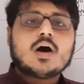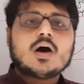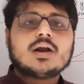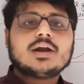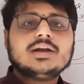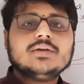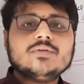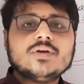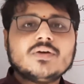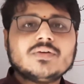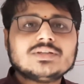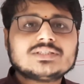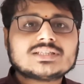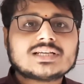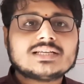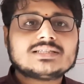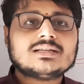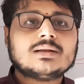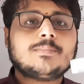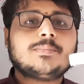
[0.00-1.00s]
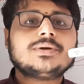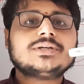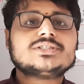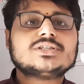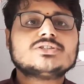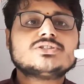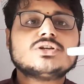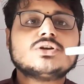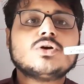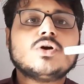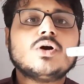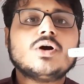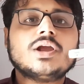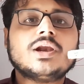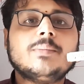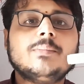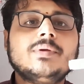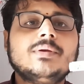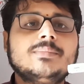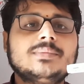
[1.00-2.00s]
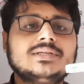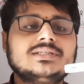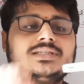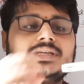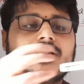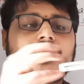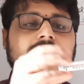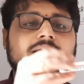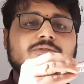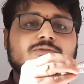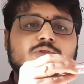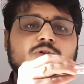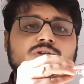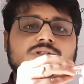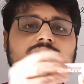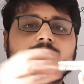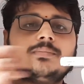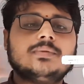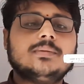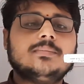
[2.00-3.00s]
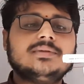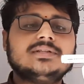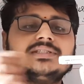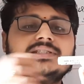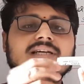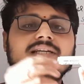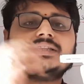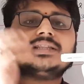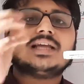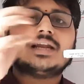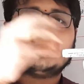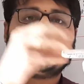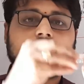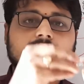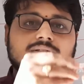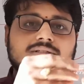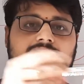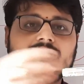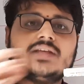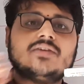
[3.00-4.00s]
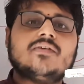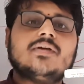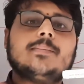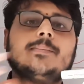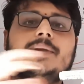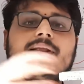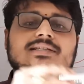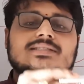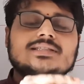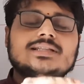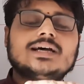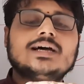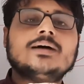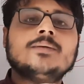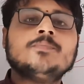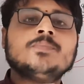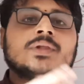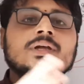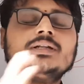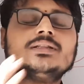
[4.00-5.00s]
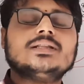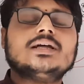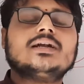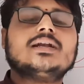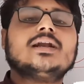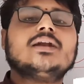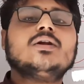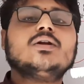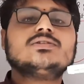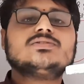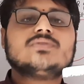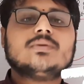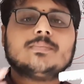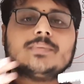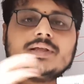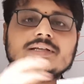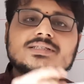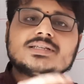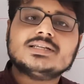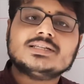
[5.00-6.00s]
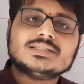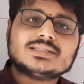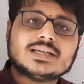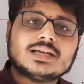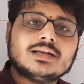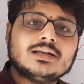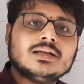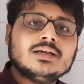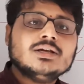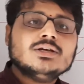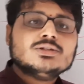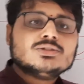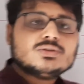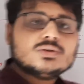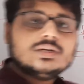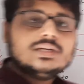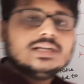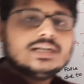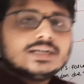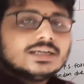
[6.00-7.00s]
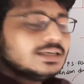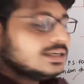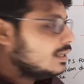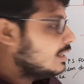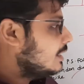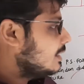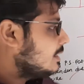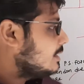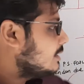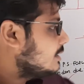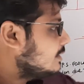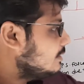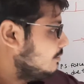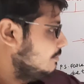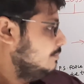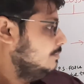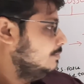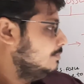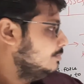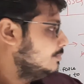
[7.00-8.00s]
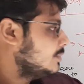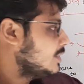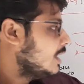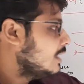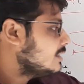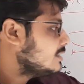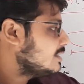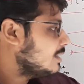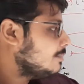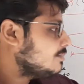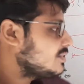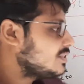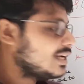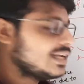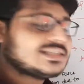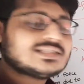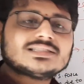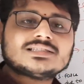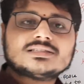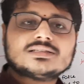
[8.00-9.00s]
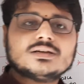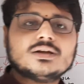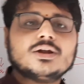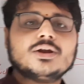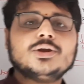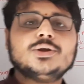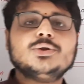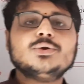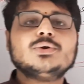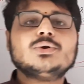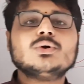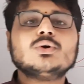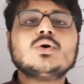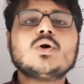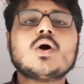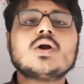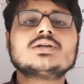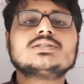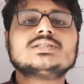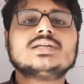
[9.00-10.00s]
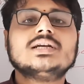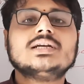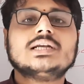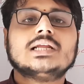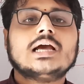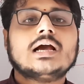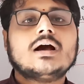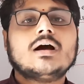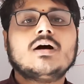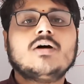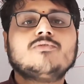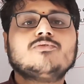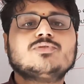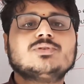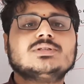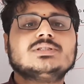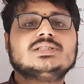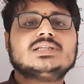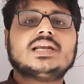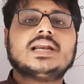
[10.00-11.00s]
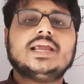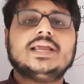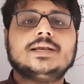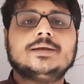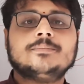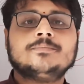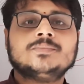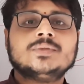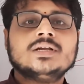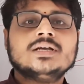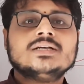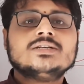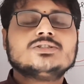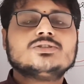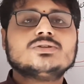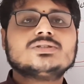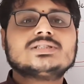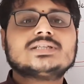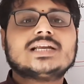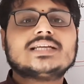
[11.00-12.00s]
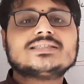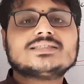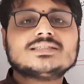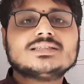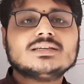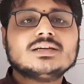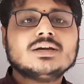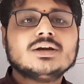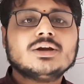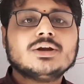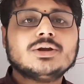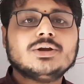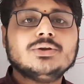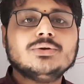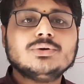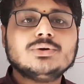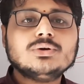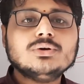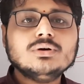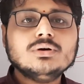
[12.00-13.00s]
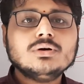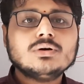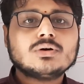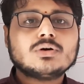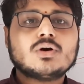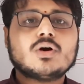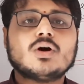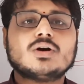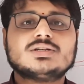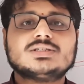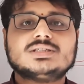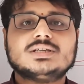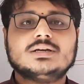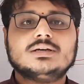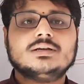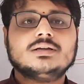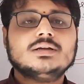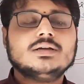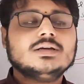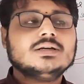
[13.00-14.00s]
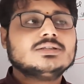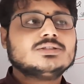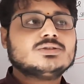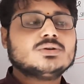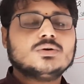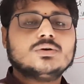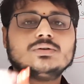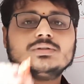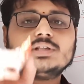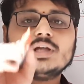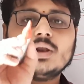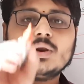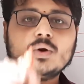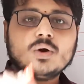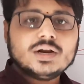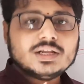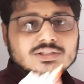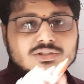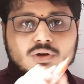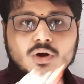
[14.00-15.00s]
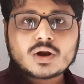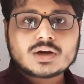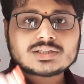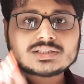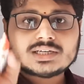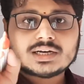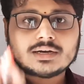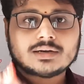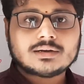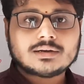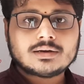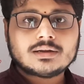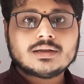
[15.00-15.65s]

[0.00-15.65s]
already we have discussed that pre-stressor concrete beam is a reinforced beam inside tendons. They will place the tendons were placed inside. So here some stress due to constant of strain. So stress due to constant. So the load is constant.